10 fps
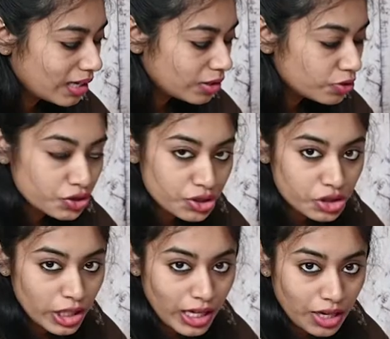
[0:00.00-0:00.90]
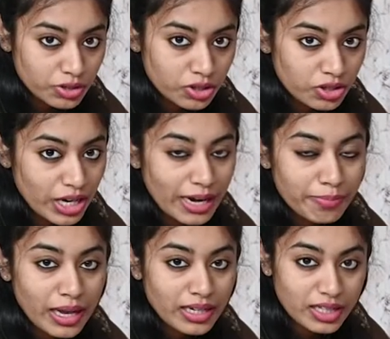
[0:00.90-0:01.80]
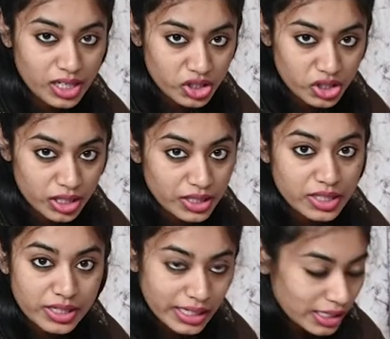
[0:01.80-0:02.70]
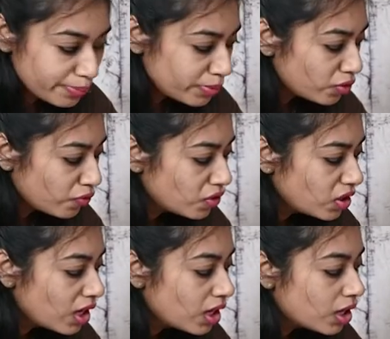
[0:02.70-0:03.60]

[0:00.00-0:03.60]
You should check out her headband collection. It's really beautiful.